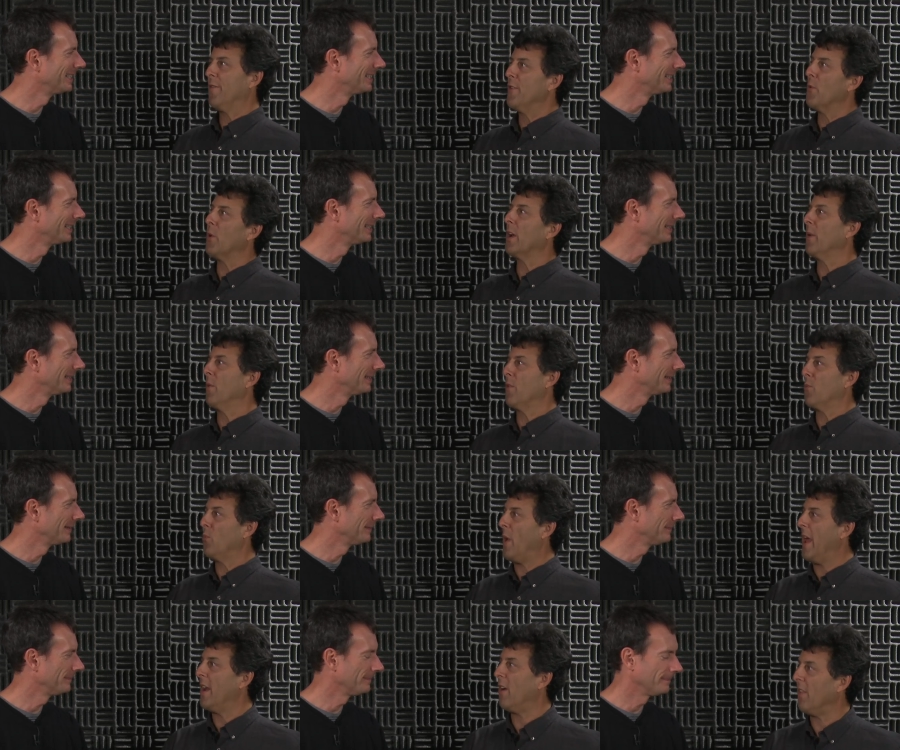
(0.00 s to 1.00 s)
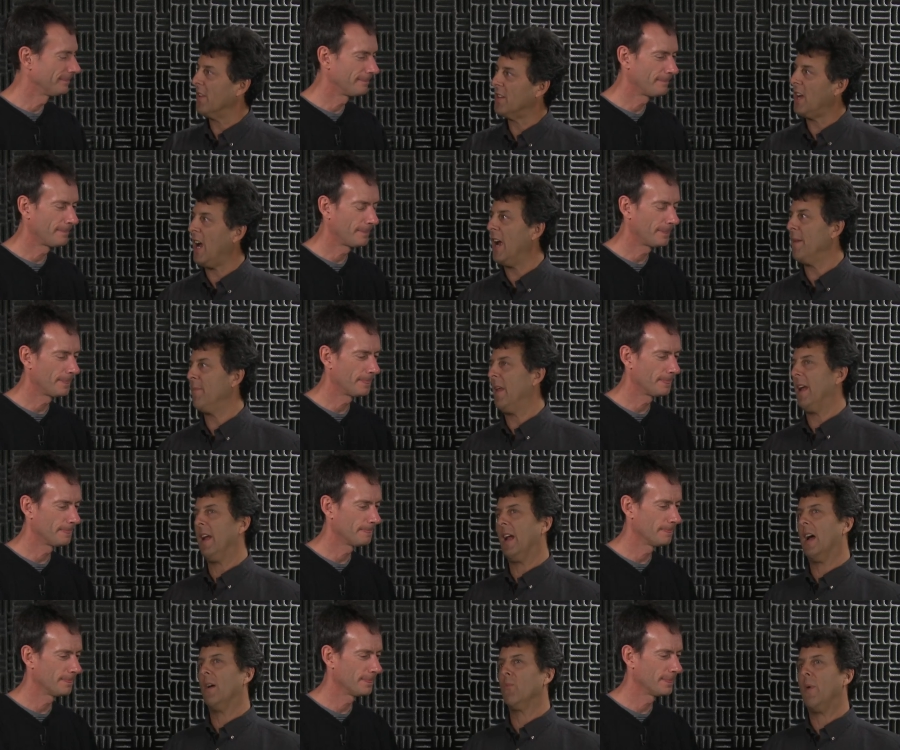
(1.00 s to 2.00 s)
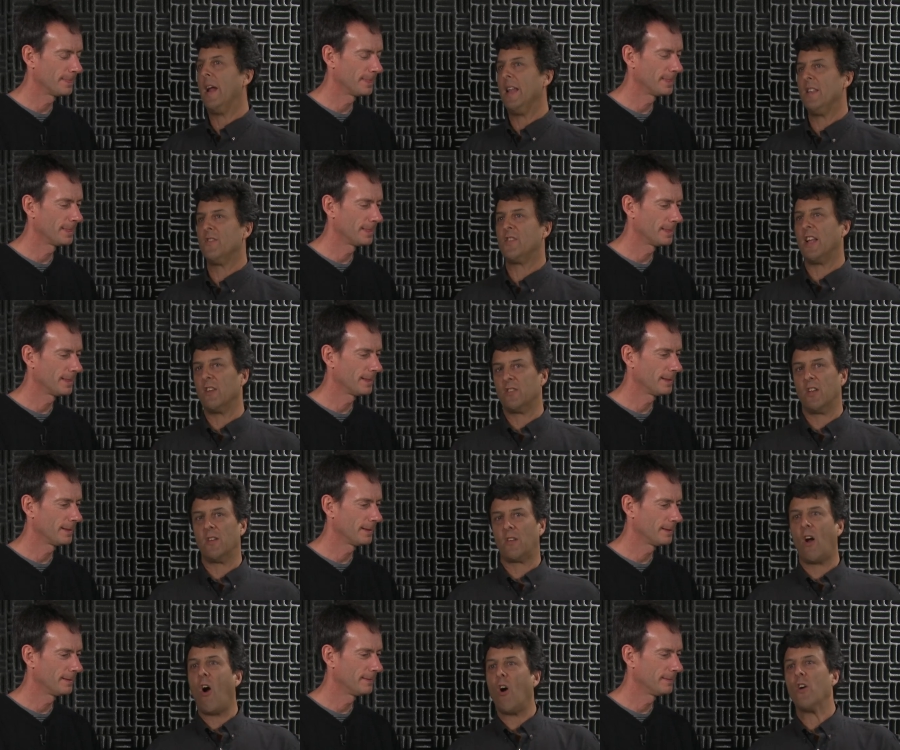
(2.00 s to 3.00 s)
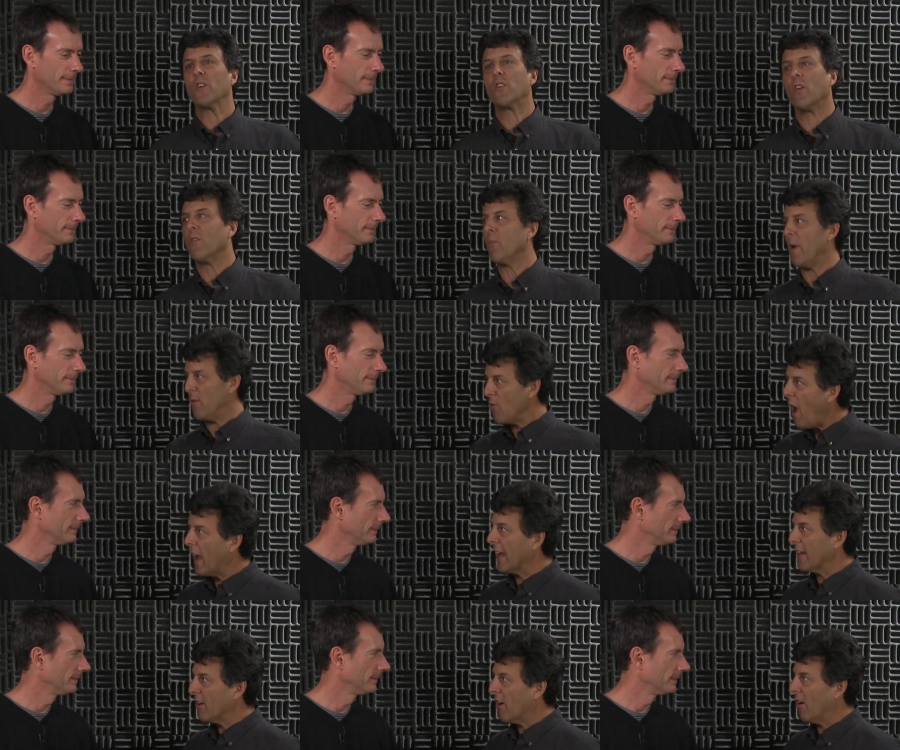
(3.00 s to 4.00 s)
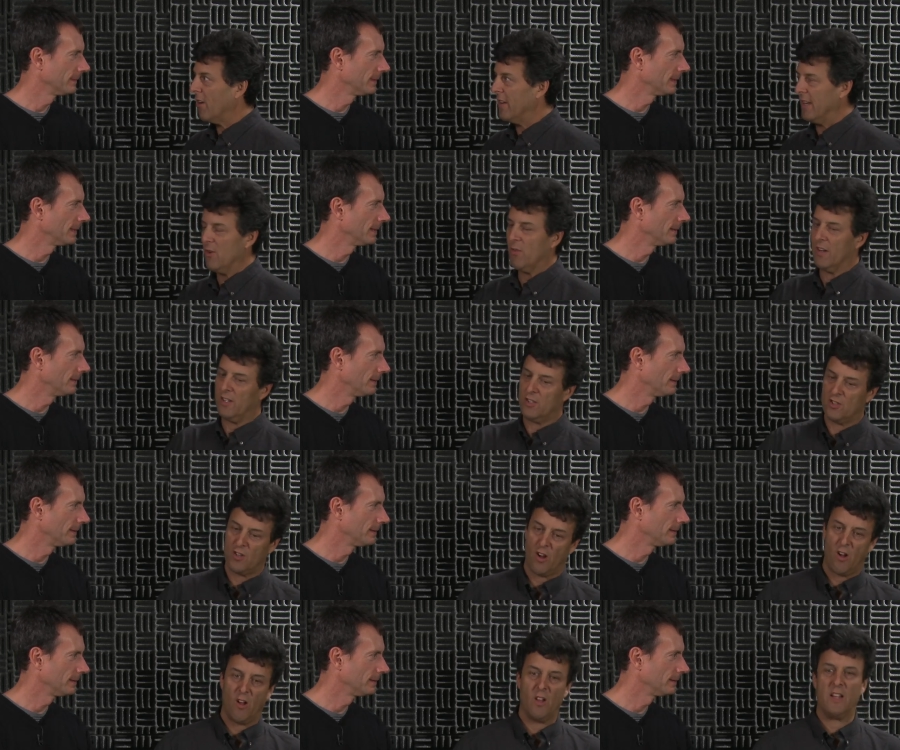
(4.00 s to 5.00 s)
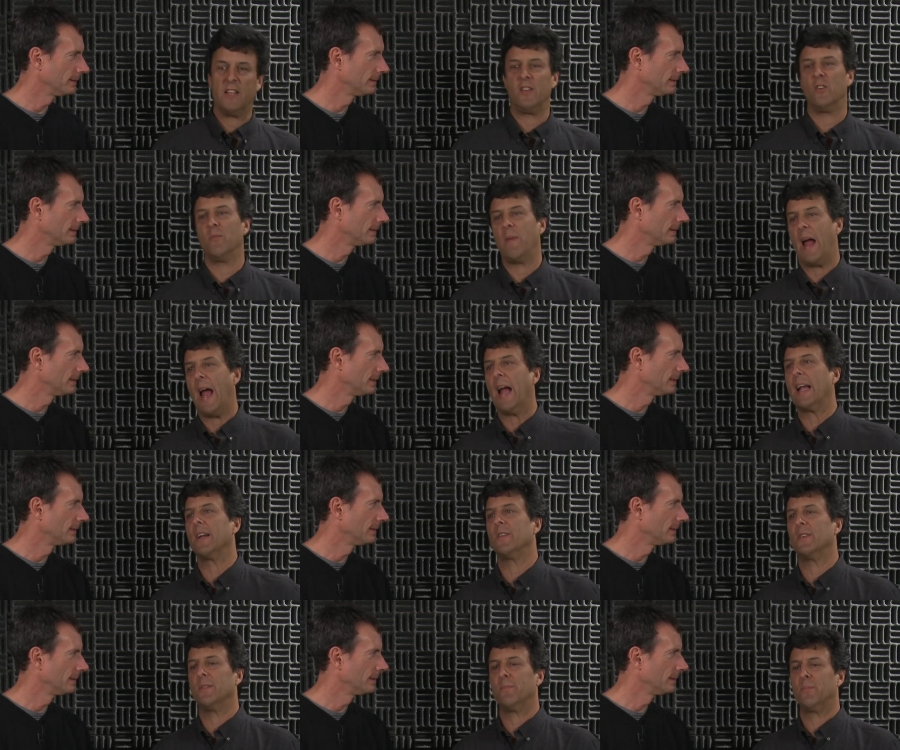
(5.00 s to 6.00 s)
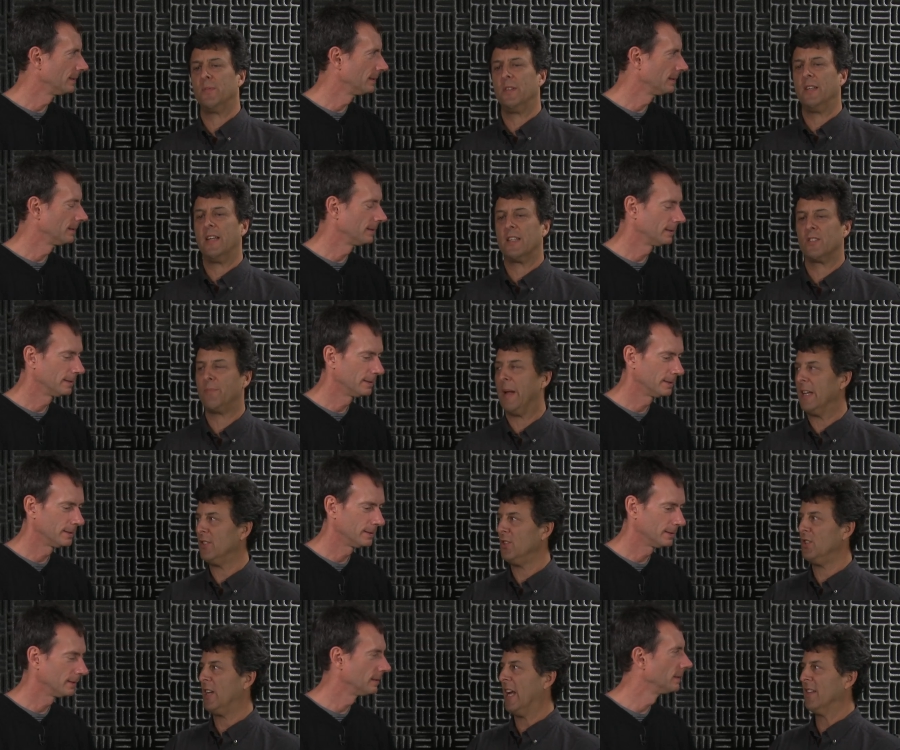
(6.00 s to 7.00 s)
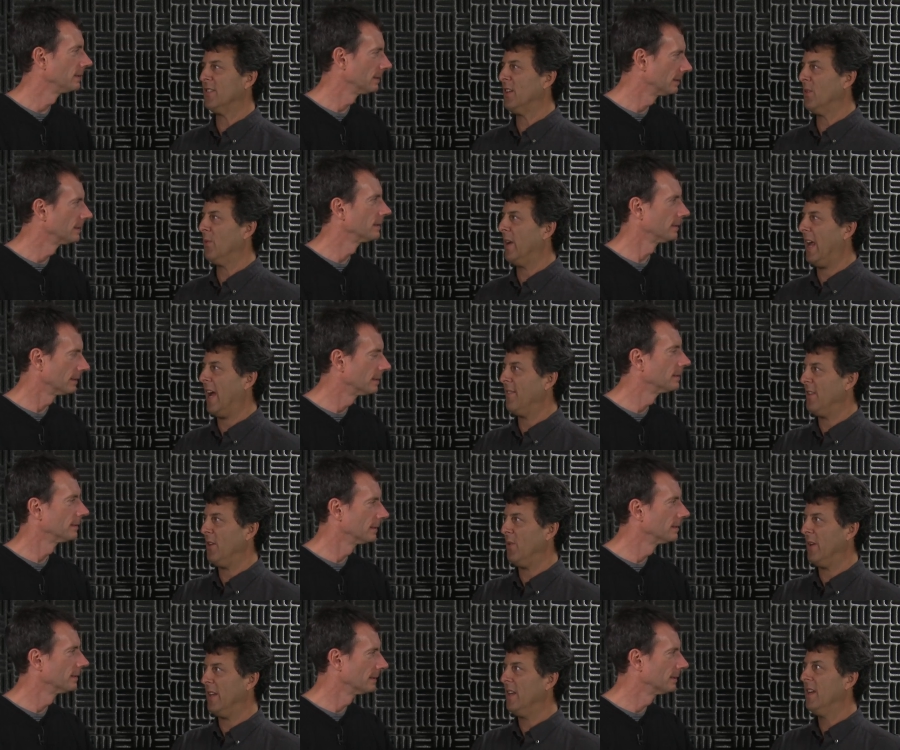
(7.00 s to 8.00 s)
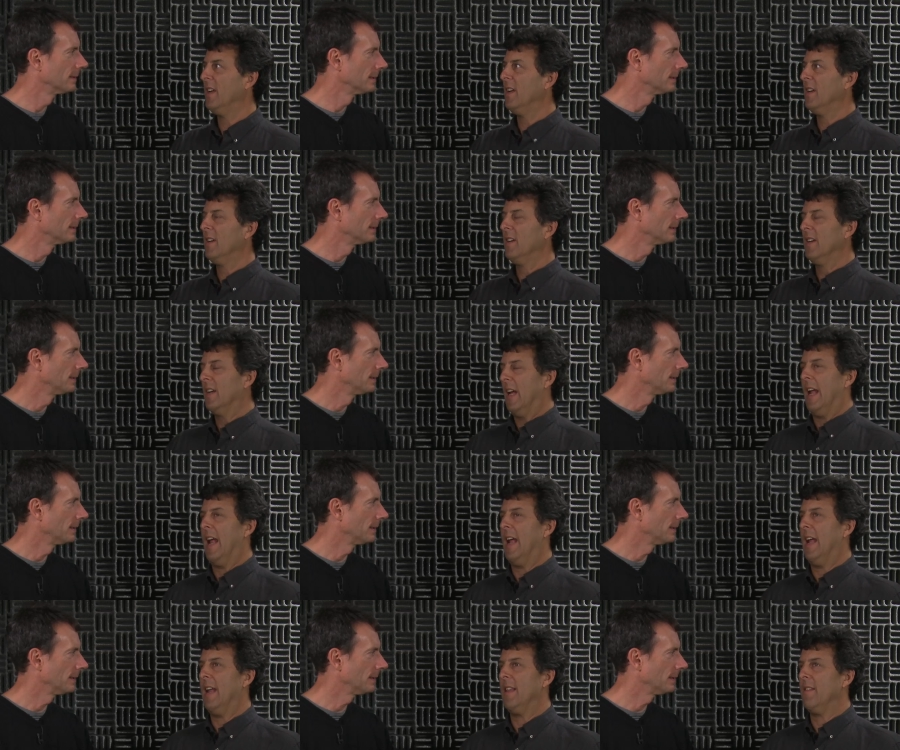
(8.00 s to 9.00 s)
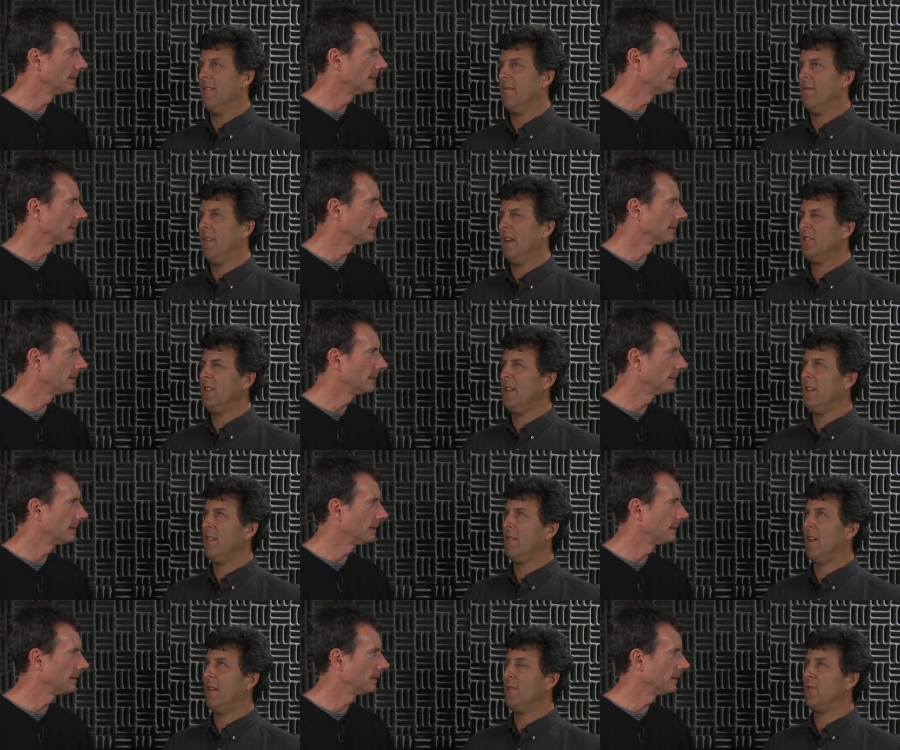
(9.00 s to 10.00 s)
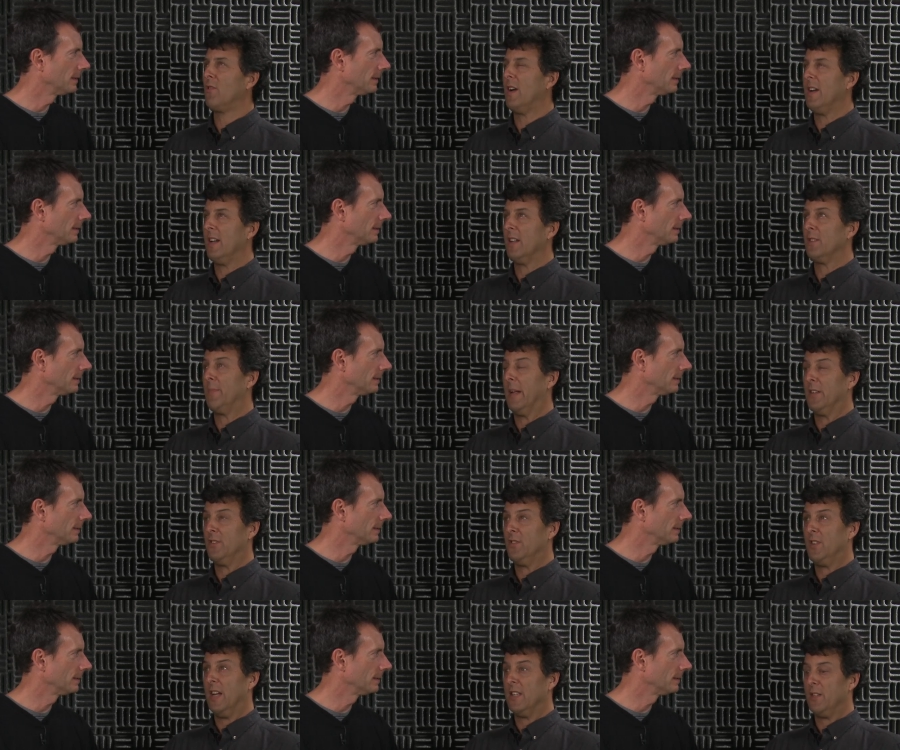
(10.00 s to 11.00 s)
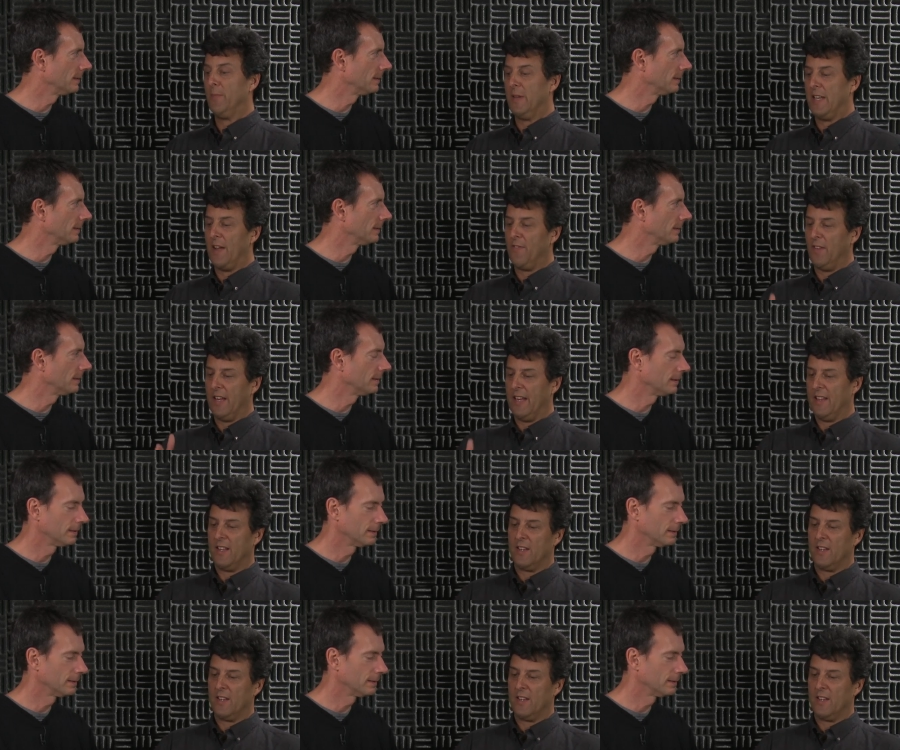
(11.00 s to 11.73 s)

Speaker 1: If you're working with Red all the time, they uh, Red sells a card called the Red Rocket card that you can install in your Mac or put in an expansion chassis or what have you, and and actually, I haven't tried an expansion chassis, but definitely in